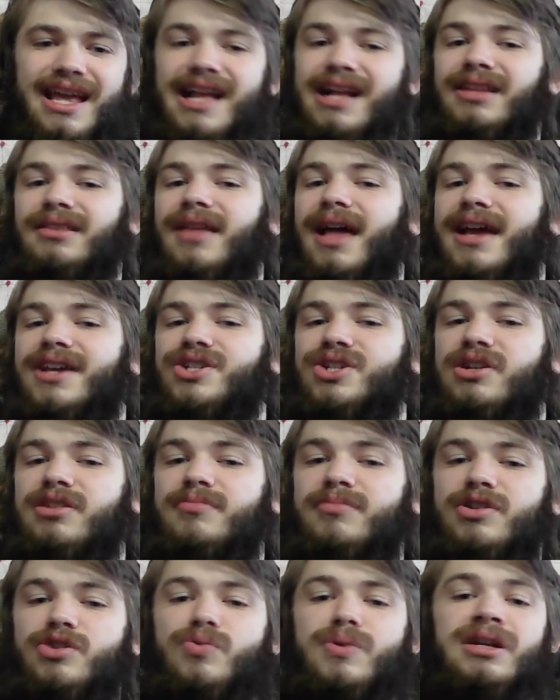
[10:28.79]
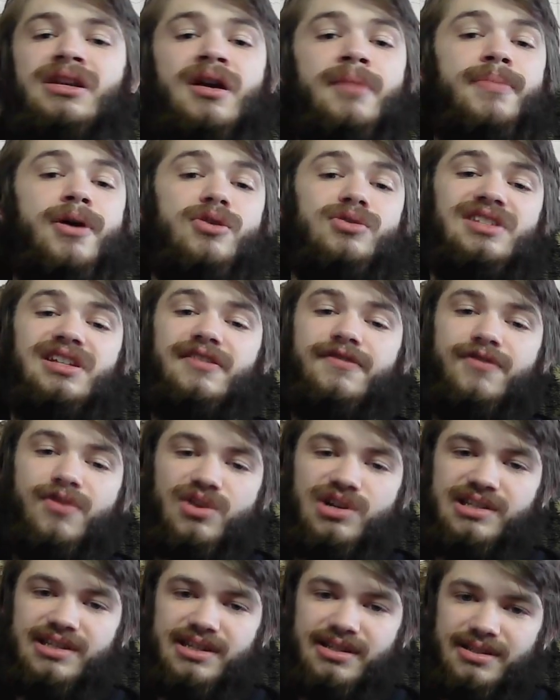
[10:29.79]
clashing between opposing
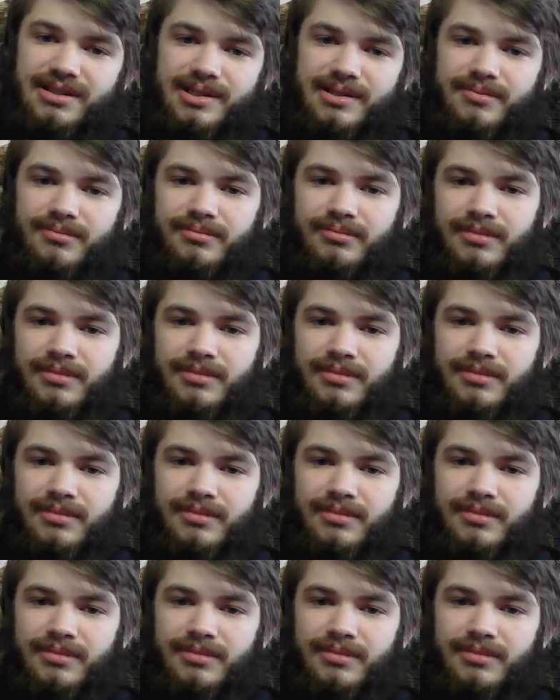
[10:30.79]
forces.